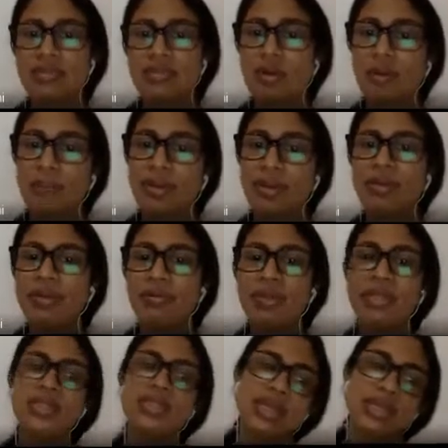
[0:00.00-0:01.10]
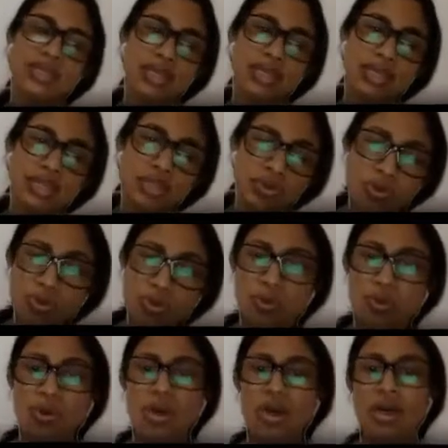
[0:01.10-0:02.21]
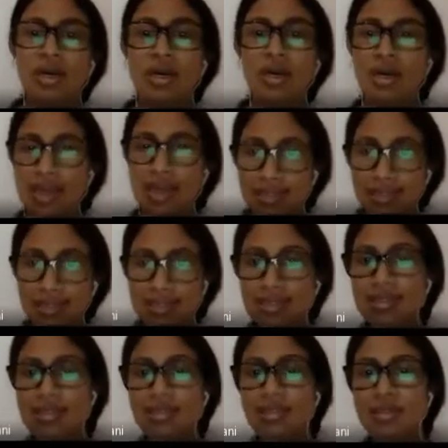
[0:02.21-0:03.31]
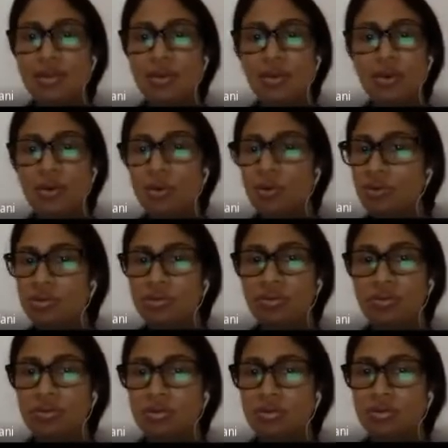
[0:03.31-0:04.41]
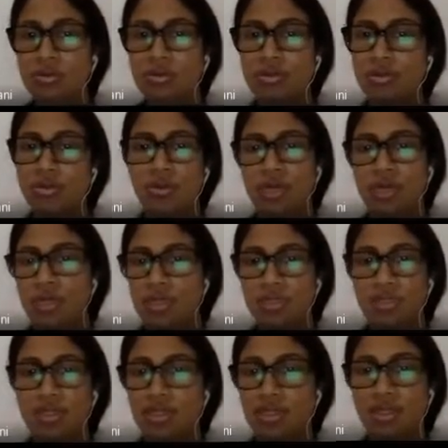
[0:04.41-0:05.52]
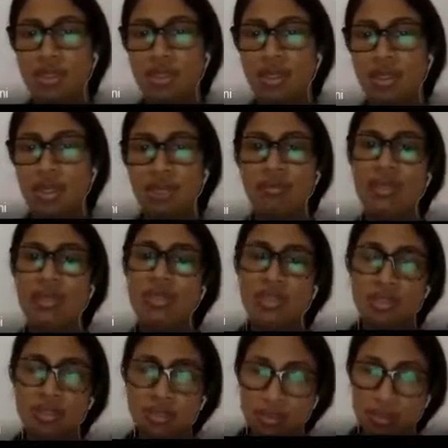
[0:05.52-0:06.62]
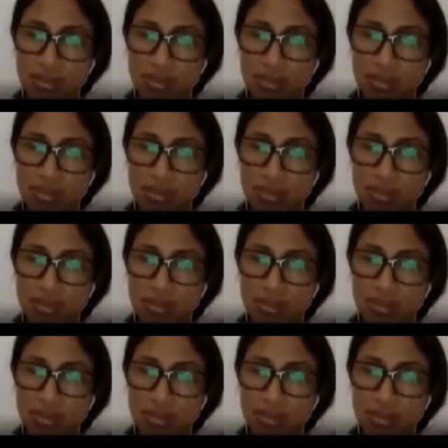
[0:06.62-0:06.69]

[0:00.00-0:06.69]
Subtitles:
Optimal means that there is no excess or shortage. That means